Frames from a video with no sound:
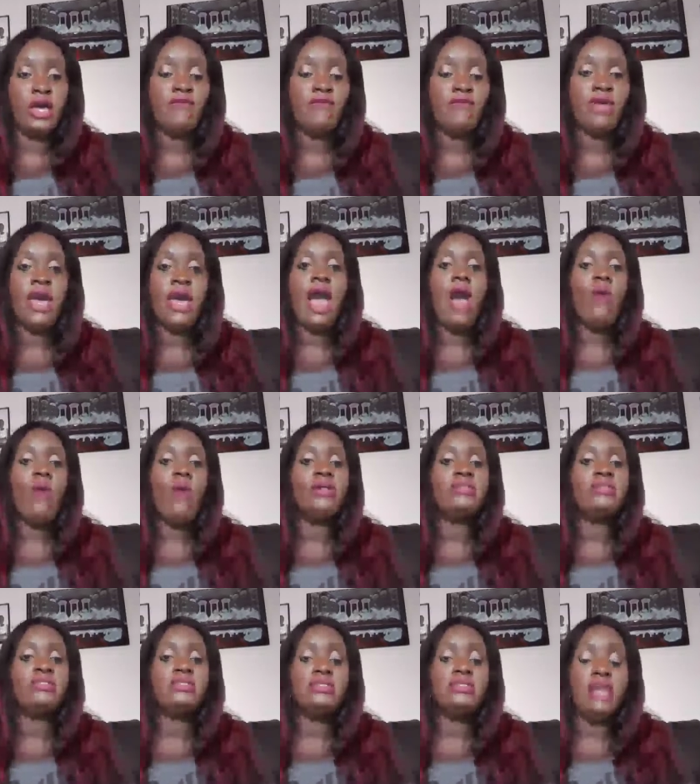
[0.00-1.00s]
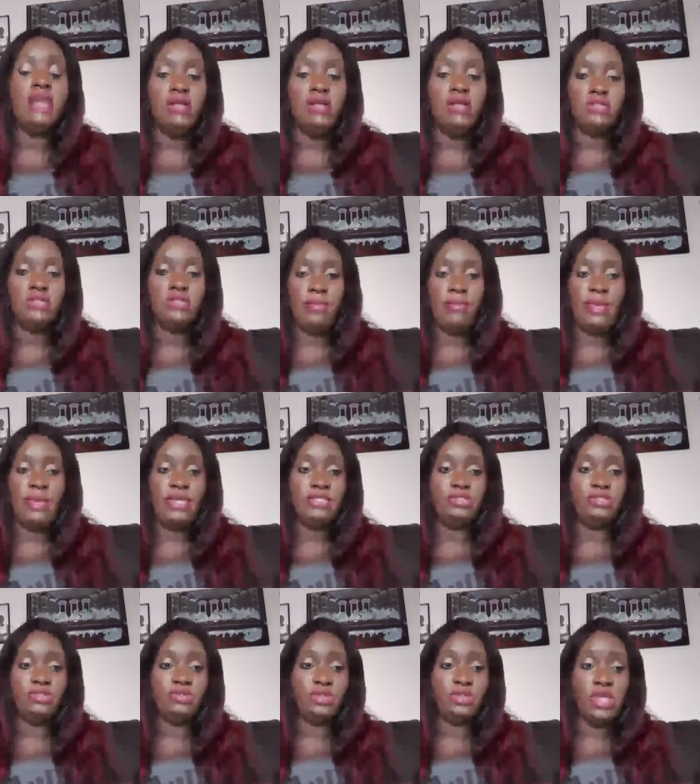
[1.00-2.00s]
are made to love. Our
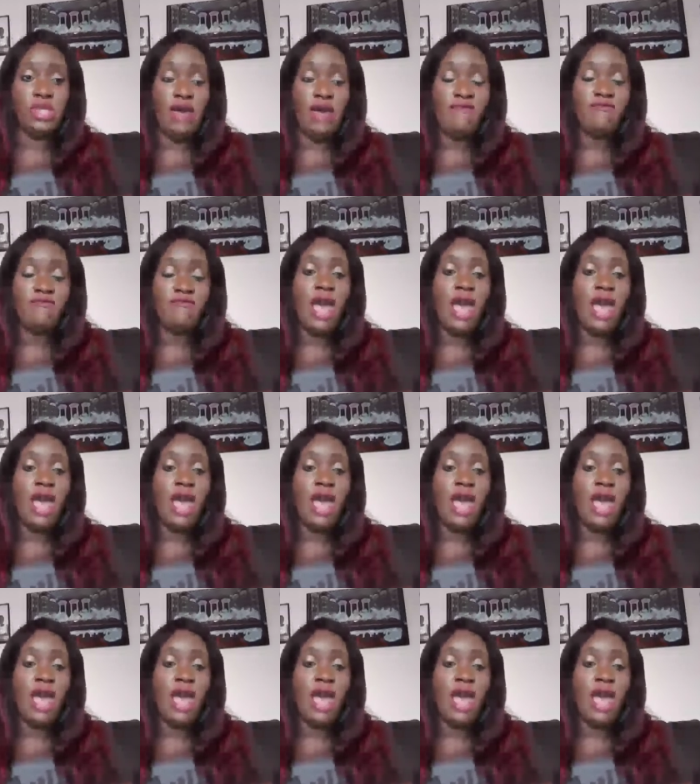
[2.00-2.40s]
body